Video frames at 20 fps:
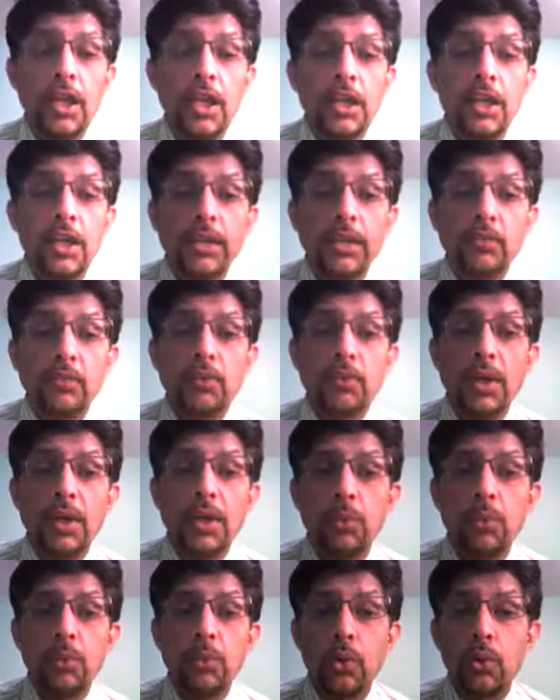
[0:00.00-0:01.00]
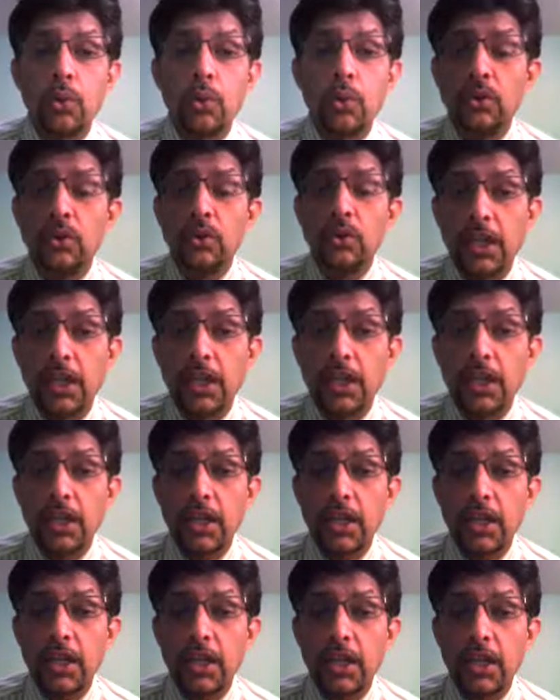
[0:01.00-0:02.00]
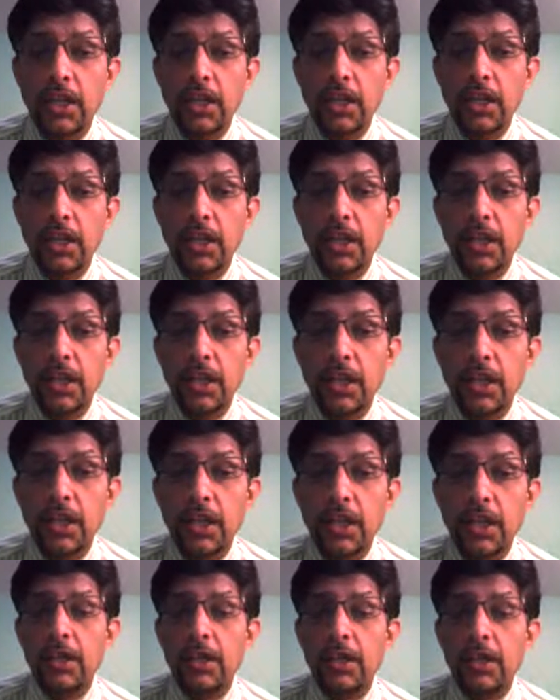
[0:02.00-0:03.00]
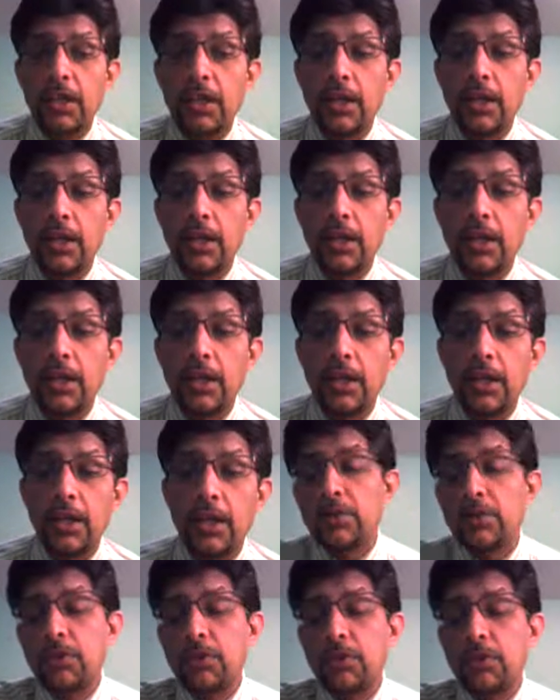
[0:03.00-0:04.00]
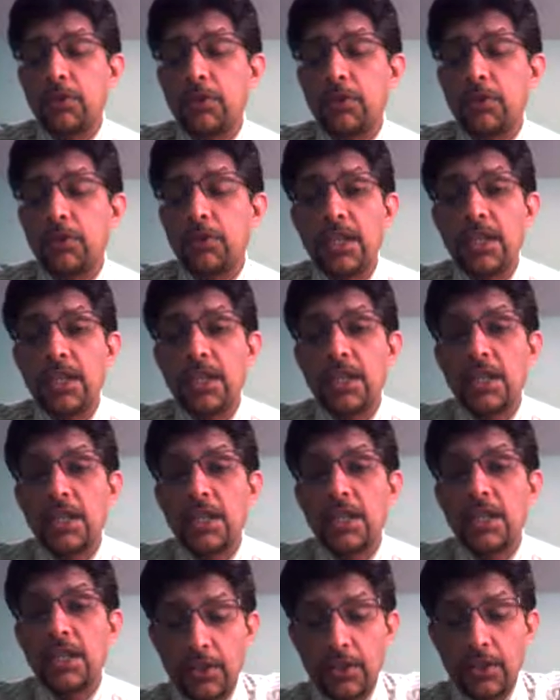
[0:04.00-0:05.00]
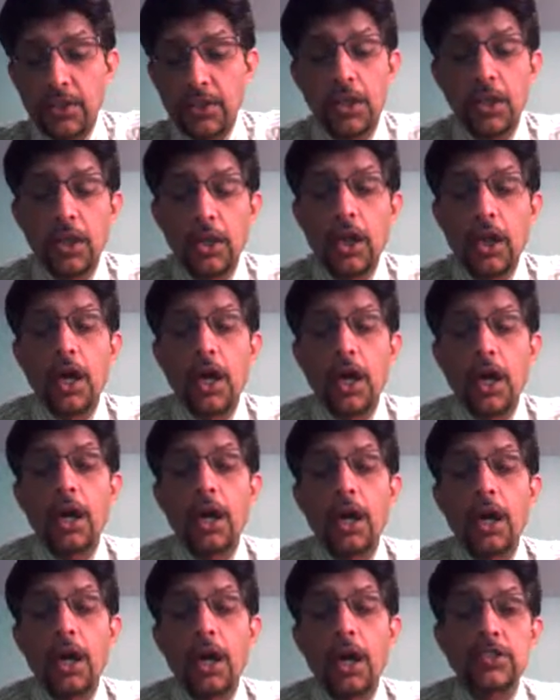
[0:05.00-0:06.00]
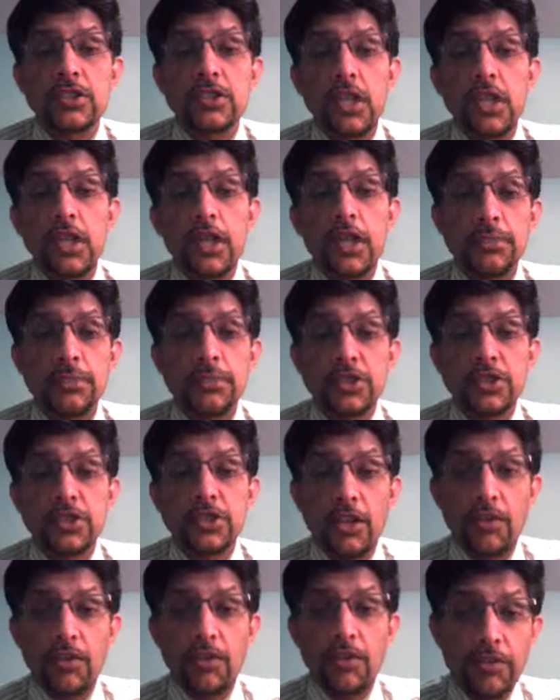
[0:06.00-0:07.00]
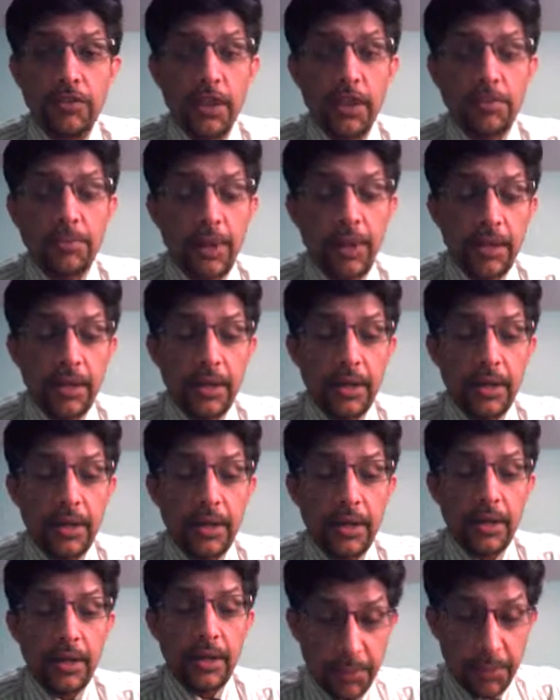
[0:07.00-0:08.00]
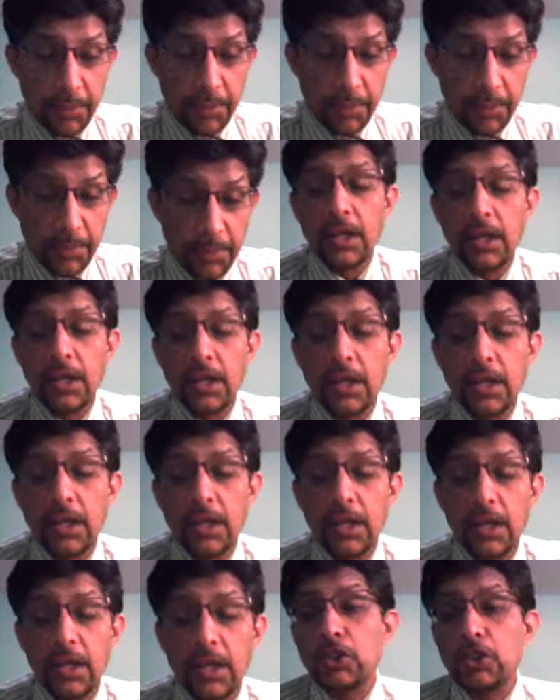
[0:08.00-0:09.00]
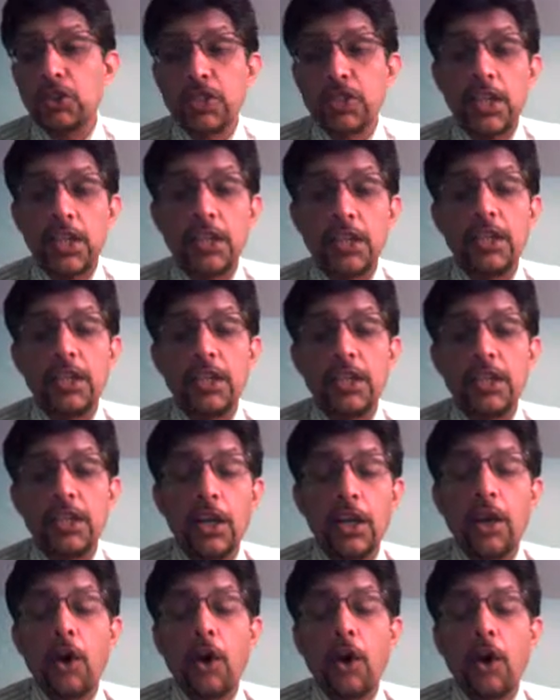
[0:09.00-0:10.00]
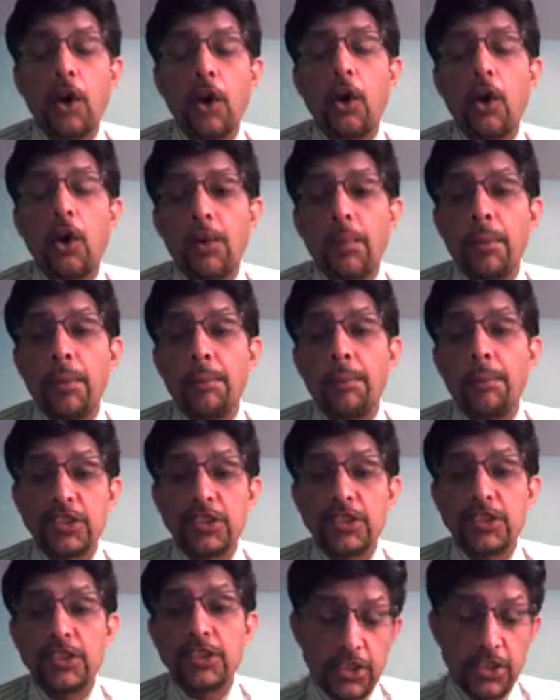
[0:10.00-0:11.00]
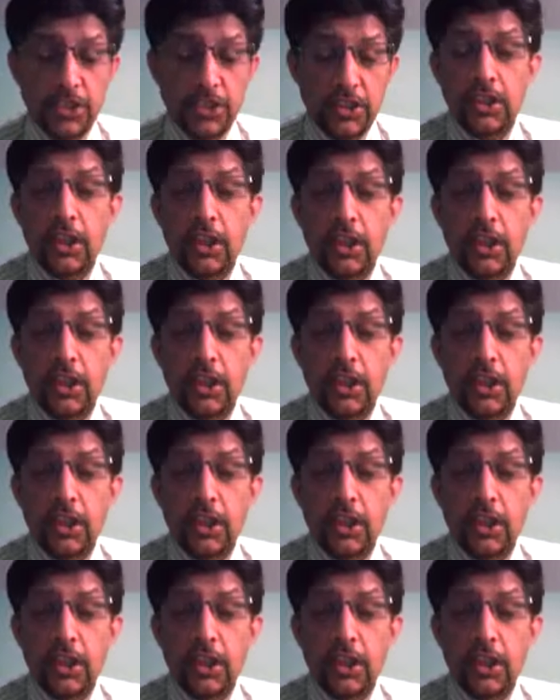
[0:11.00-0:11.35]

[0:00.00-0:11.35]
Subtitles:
And one more news that I would like to share, and this is from Pakistan. Danish Kanadia has himself admitted that he was guilty of match fixing.